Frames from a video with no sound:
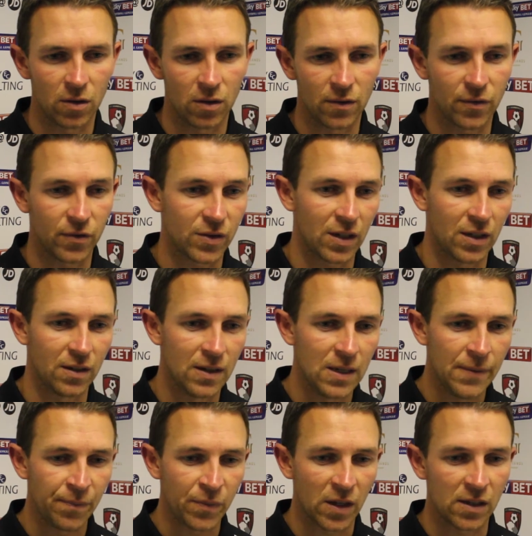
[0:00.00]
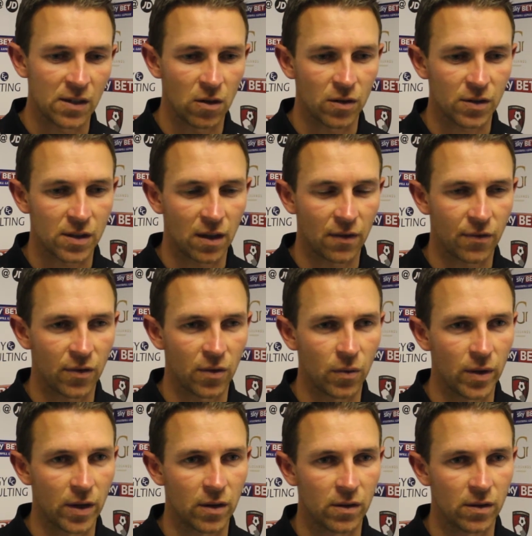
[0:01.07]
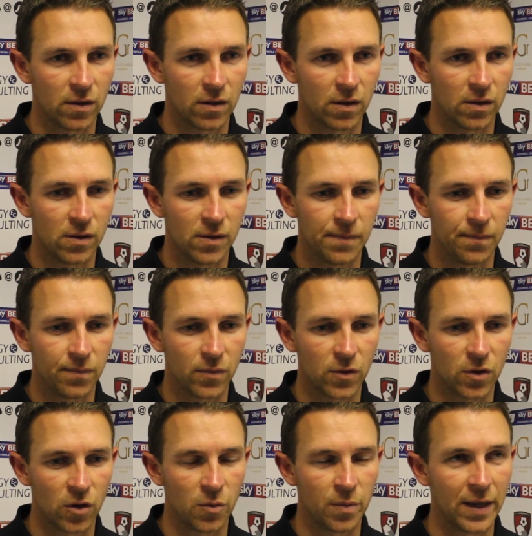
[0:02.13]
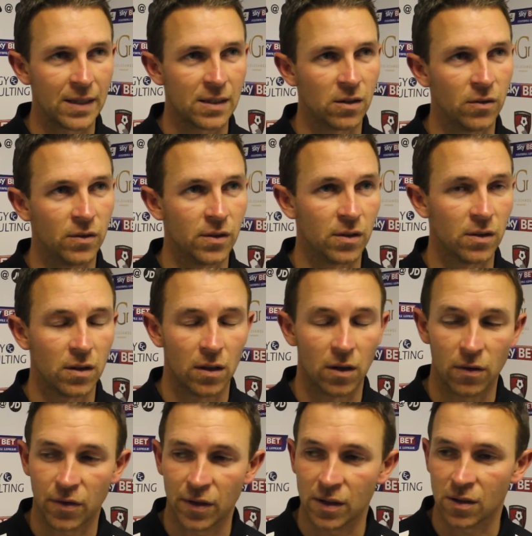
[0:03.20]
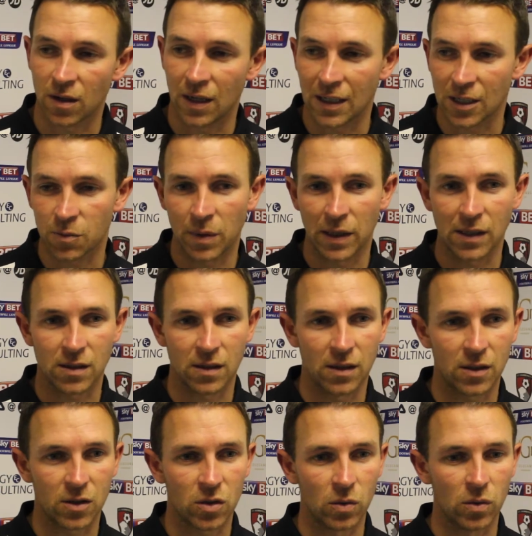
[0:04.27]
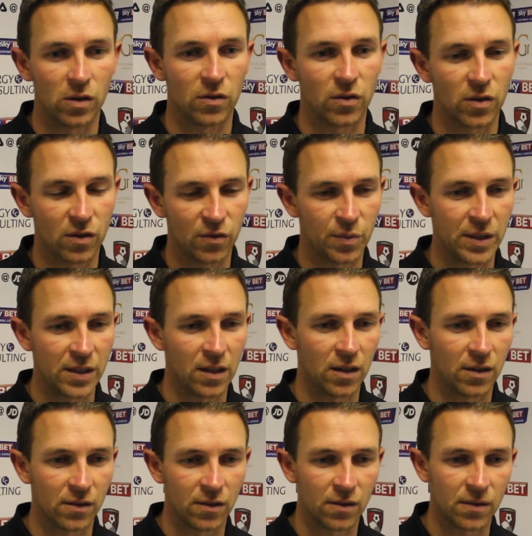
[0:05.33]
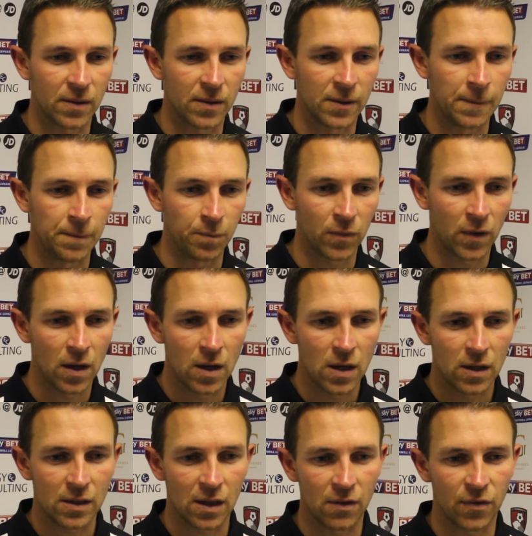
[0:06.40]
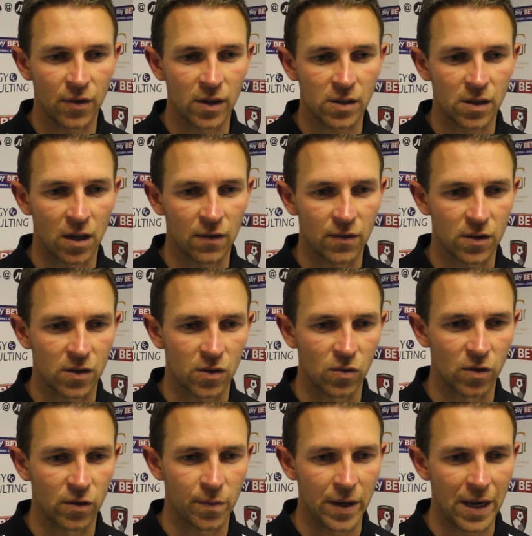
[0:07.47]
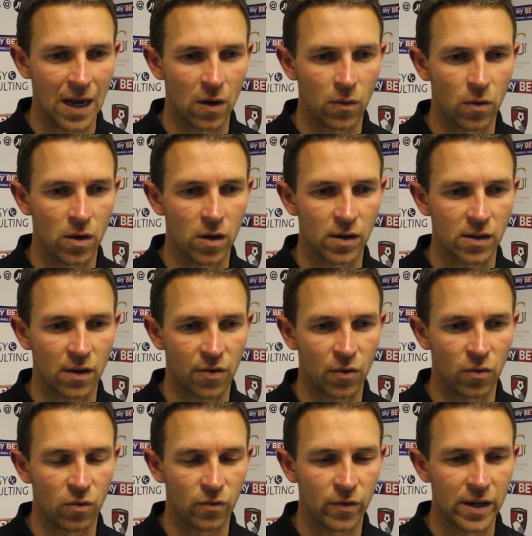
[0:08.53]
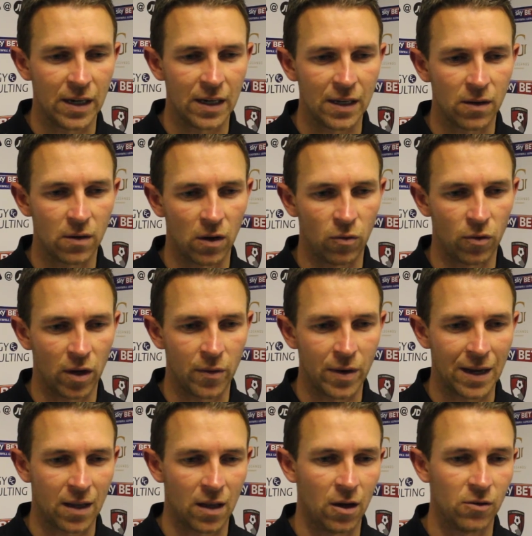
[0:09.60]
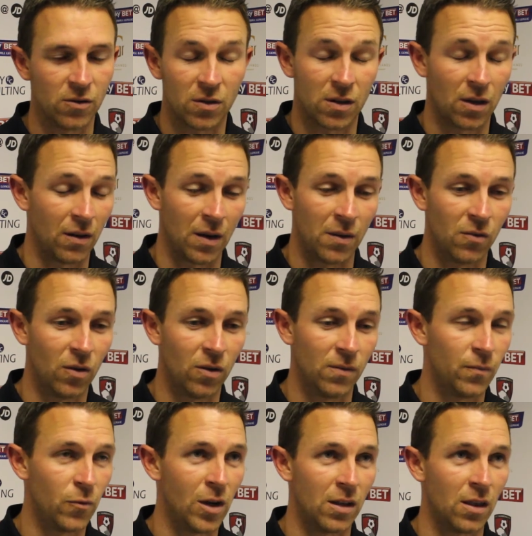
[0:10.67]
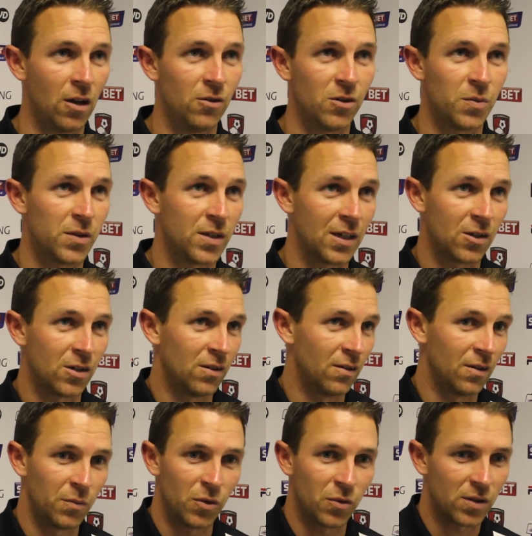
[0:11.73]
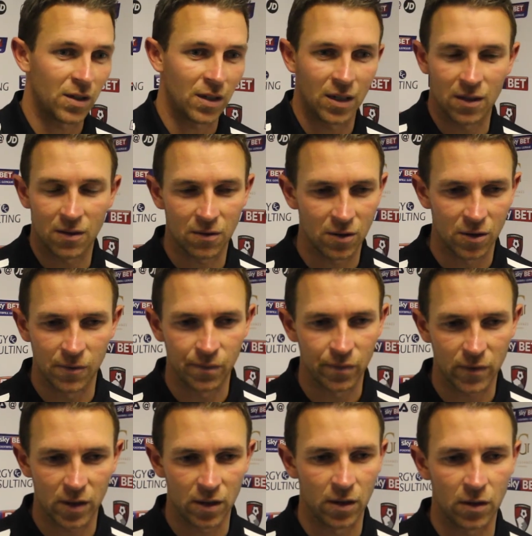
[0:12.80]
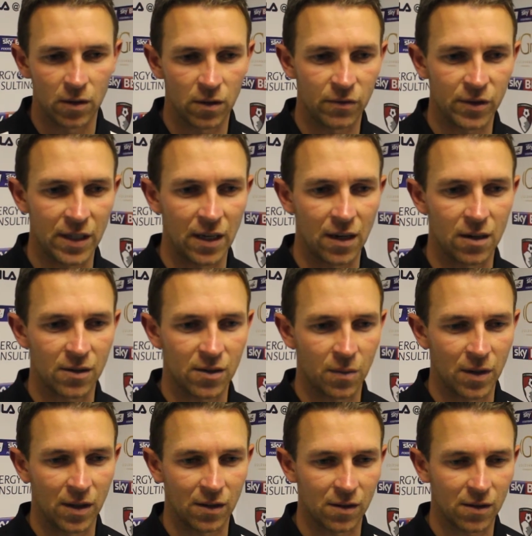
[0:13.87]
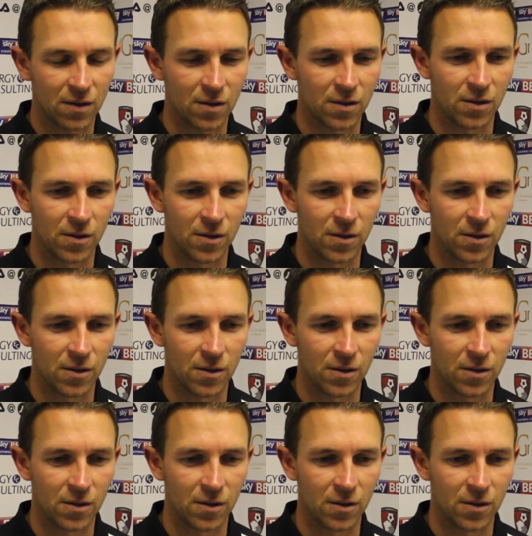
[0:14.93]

a lot of there's a lot of stuff that we can do better, and you know, things that I expect to sort of be done. And say first half to sort of be outworked, I thought really, although we had loads, don't get me wrong, we had loads of possession of the ball today. You know, a ridiculous amount.